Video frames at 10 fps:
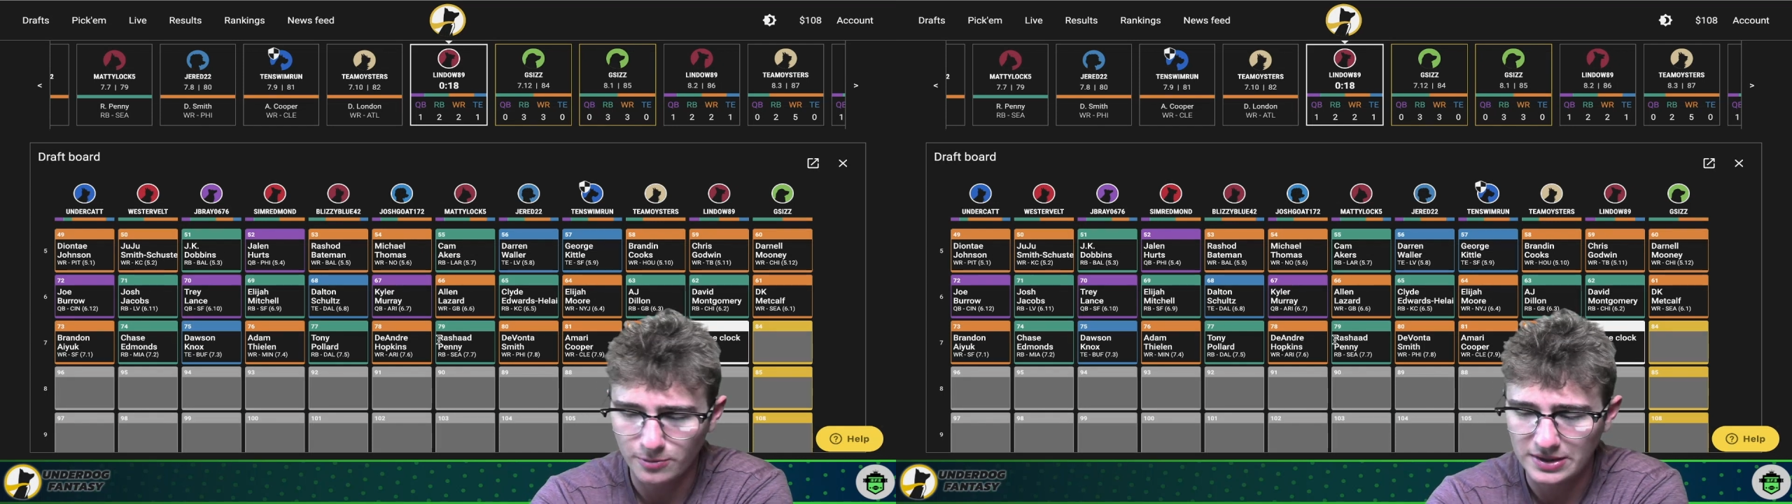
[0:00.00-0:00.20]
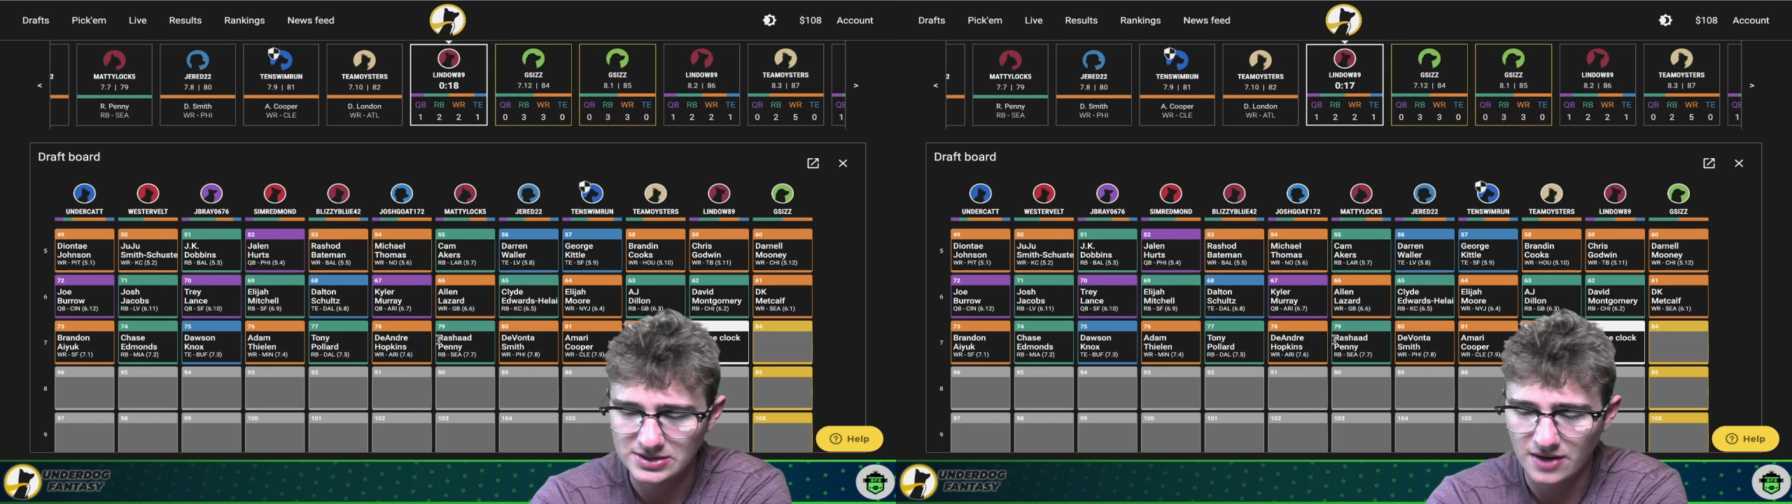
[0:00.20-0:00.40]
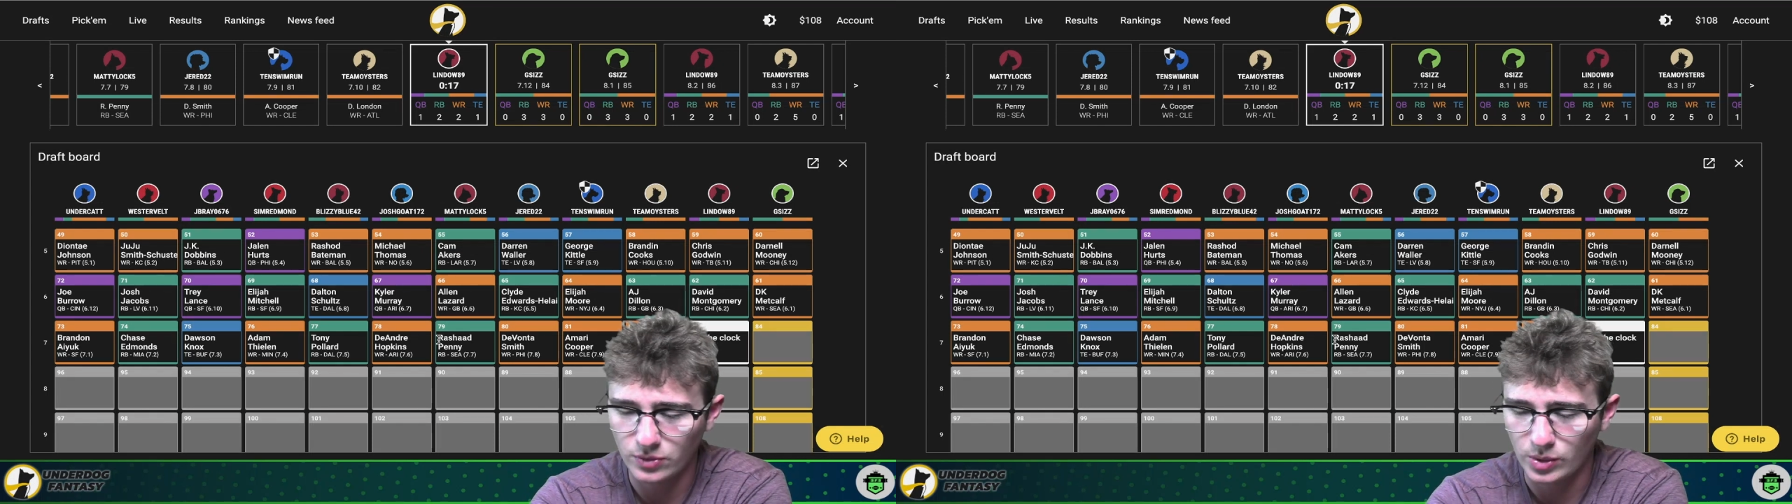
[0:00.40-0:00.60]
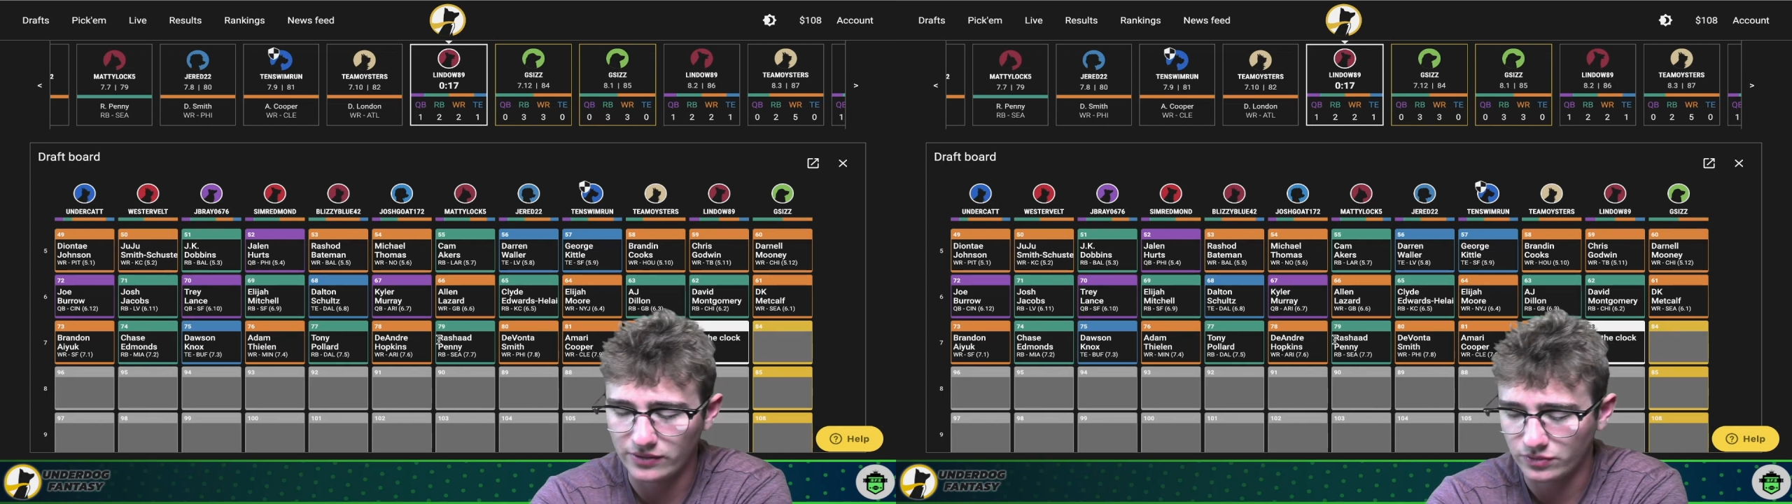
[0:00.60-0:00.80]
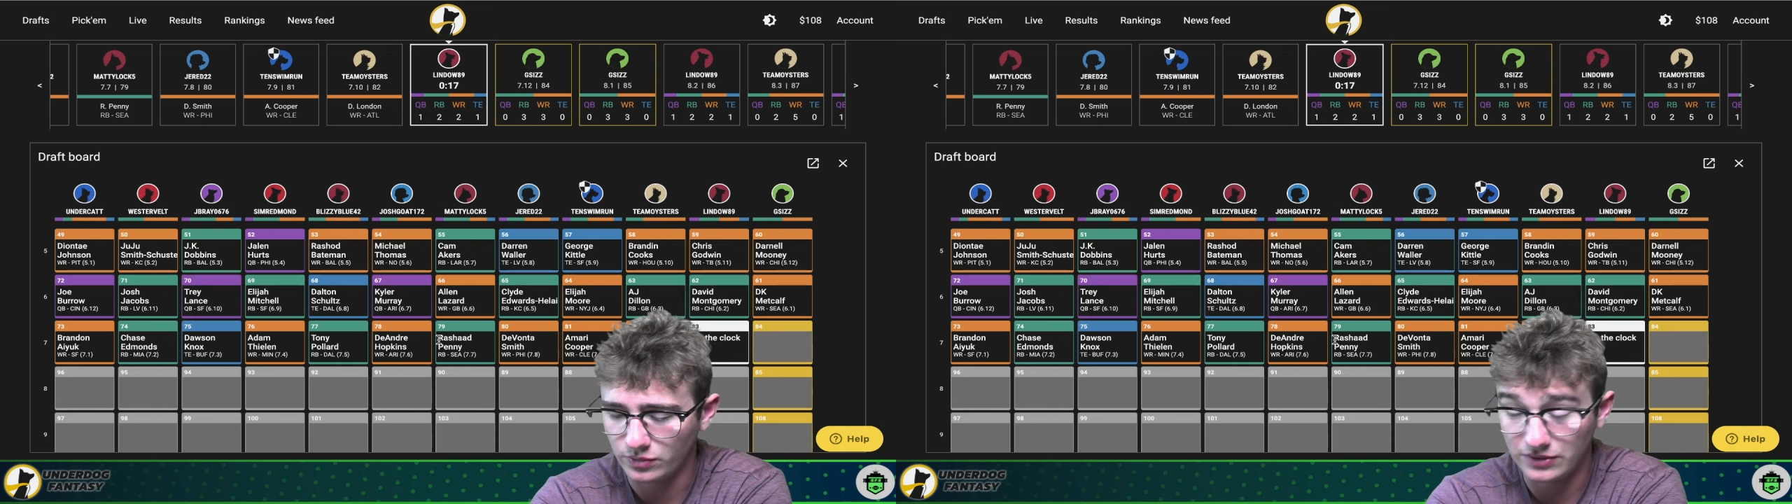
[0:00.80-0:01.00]
based off the way
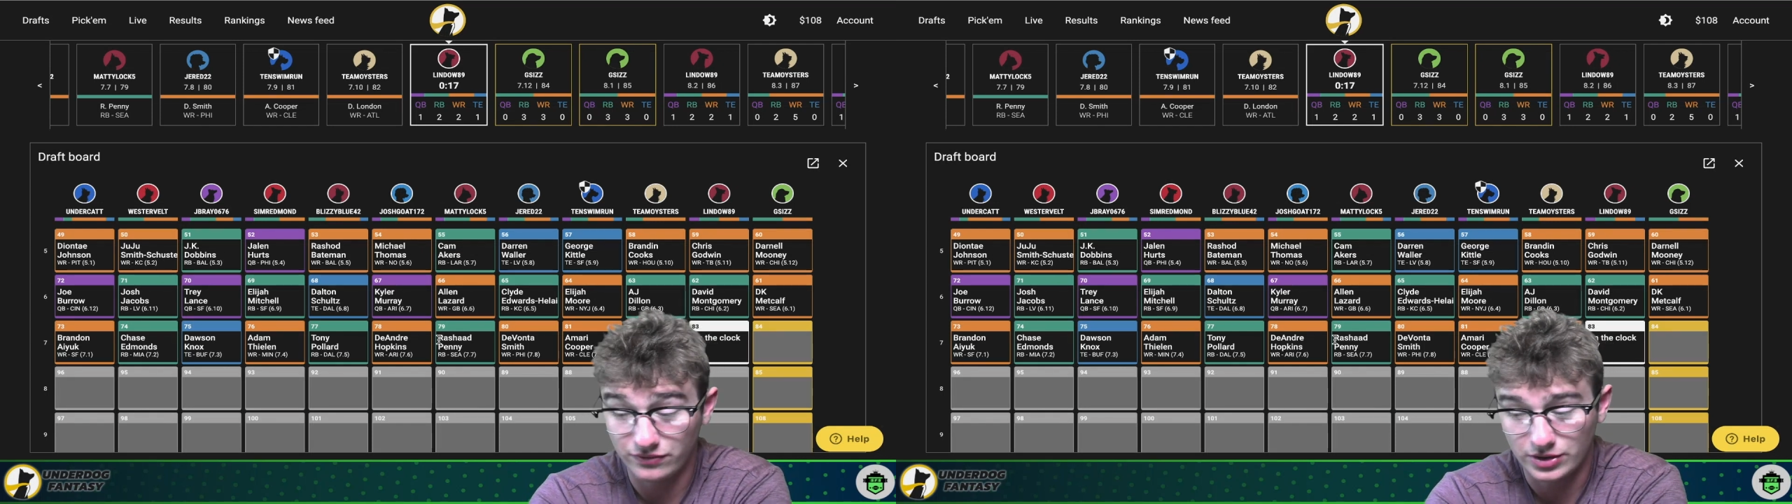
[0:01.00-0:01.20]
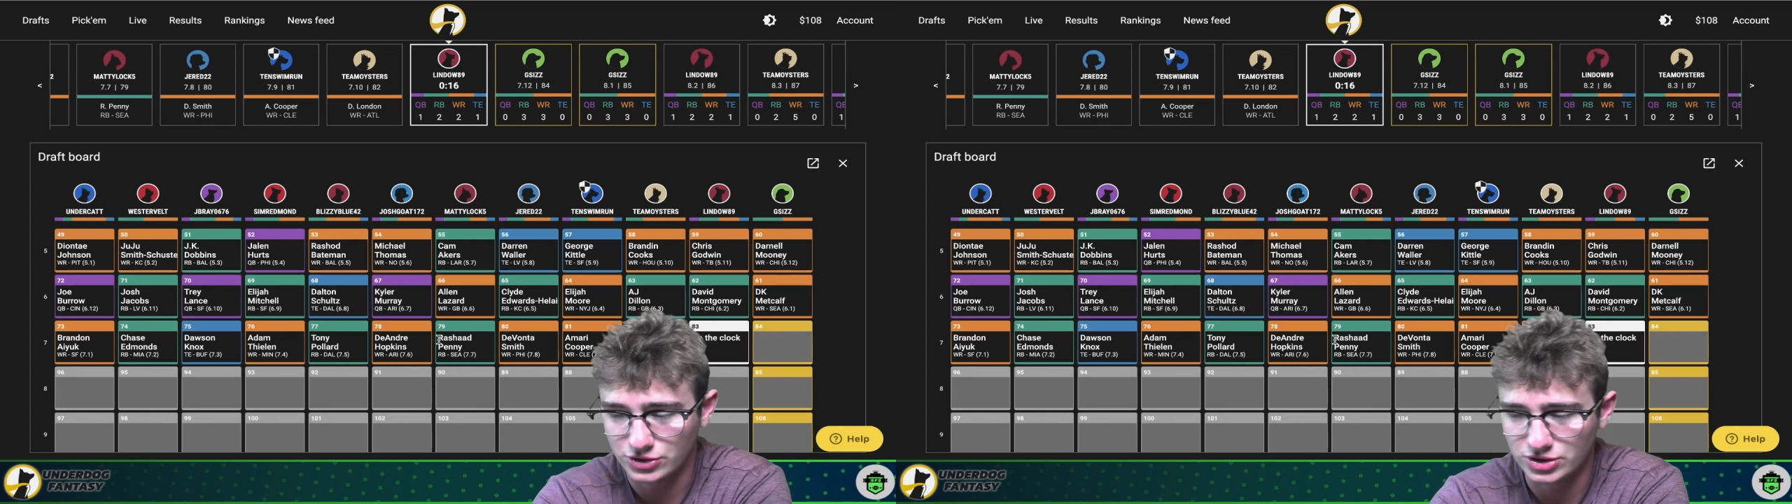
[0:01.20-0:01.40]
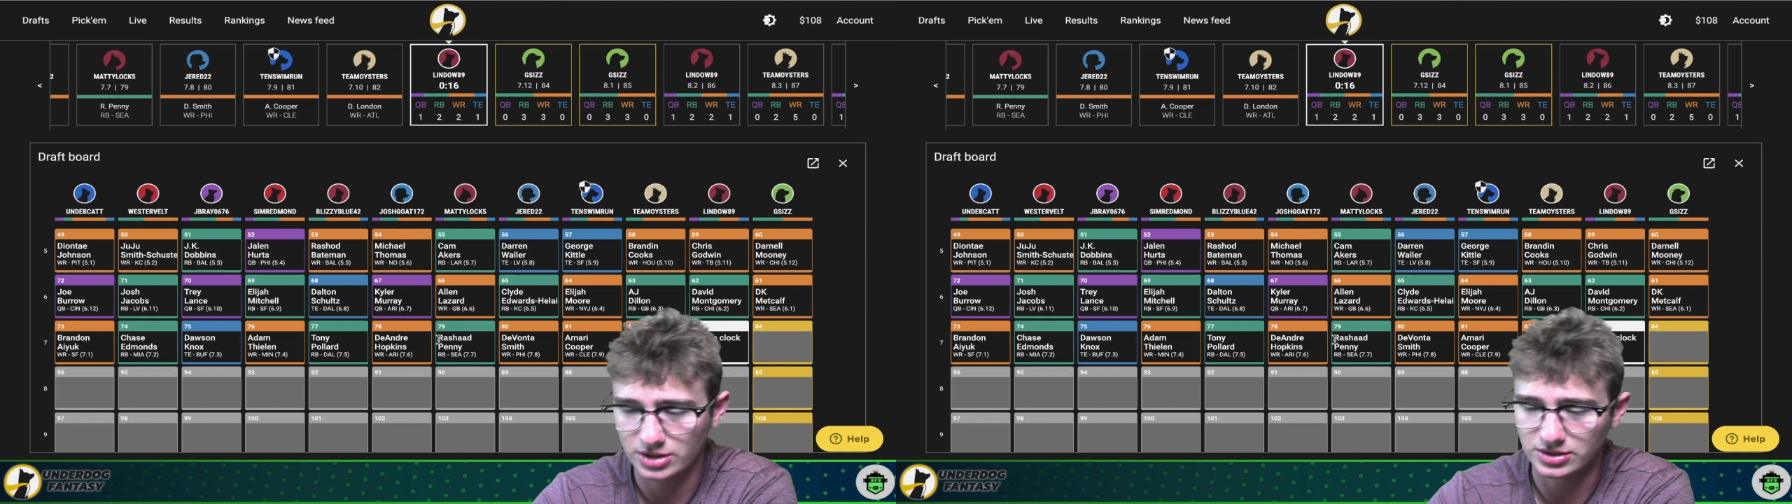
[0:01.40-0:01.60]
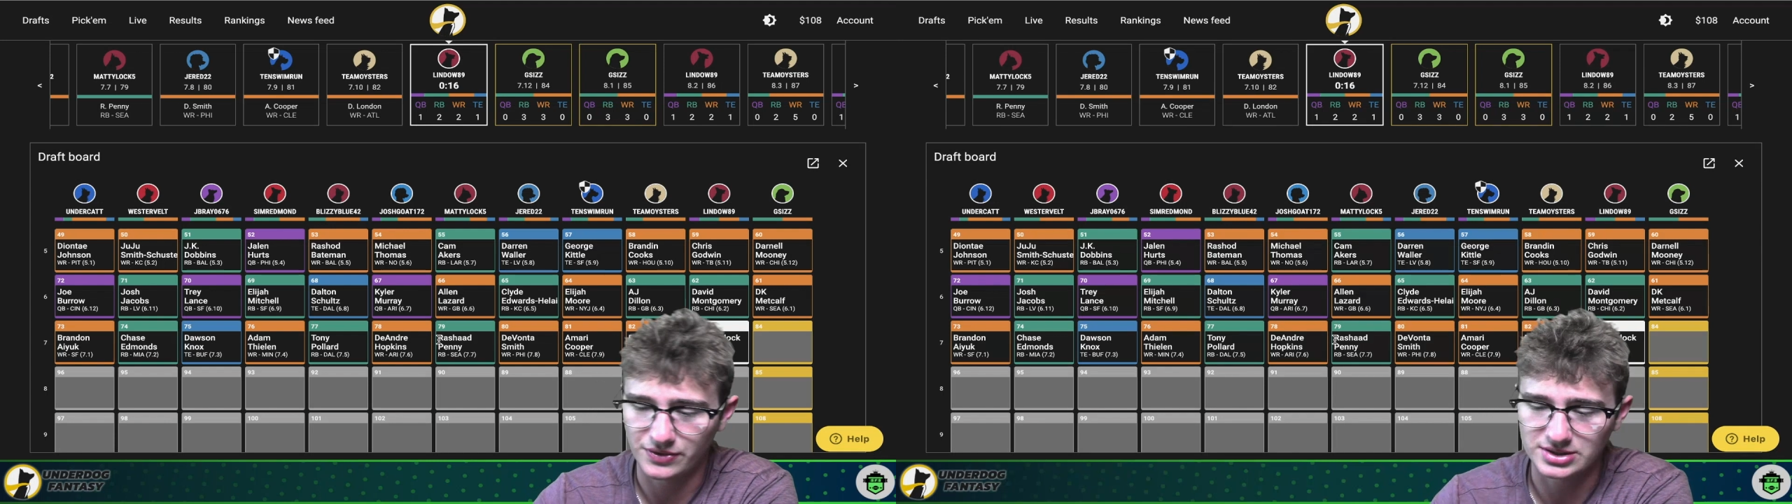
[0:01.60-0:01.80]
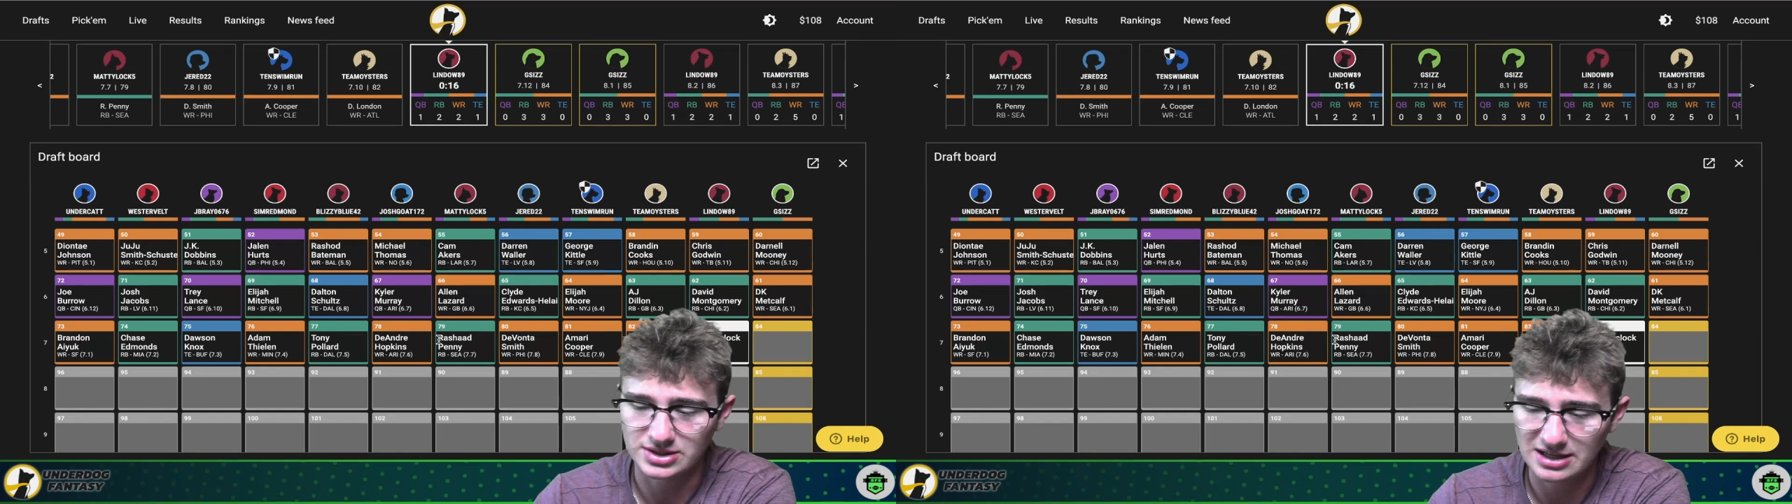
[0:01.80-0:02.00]
we've constructed
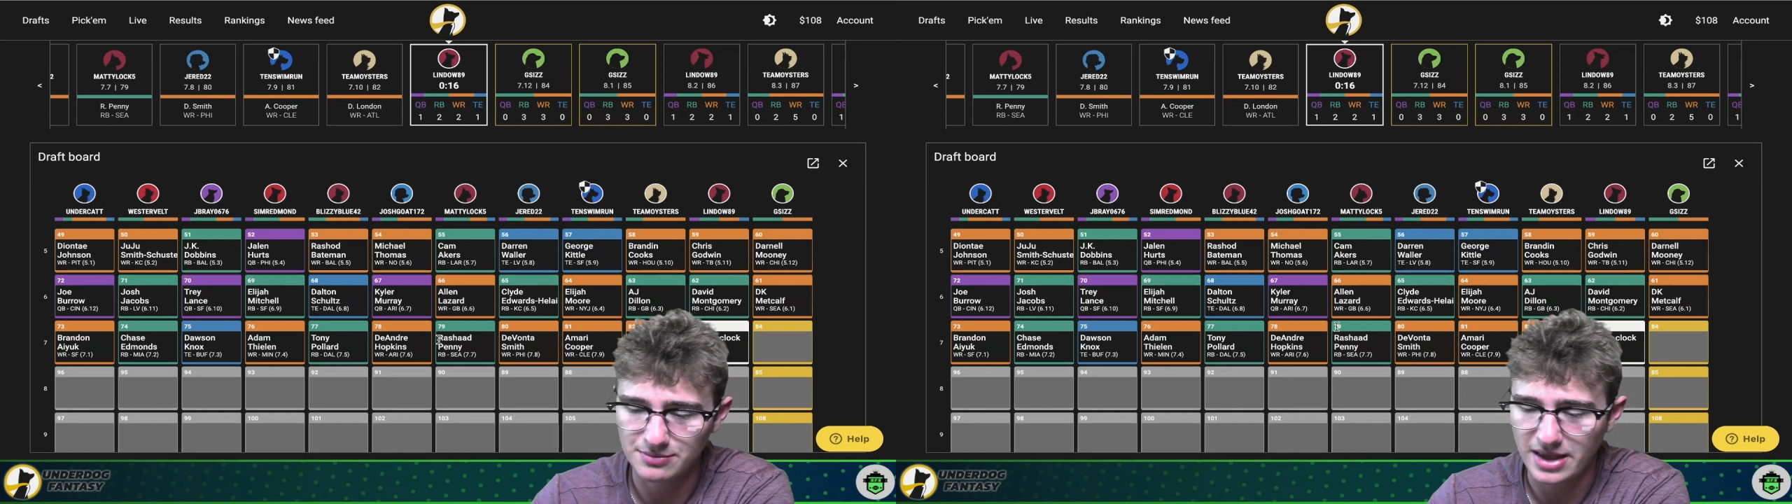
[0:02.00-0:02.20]
this team.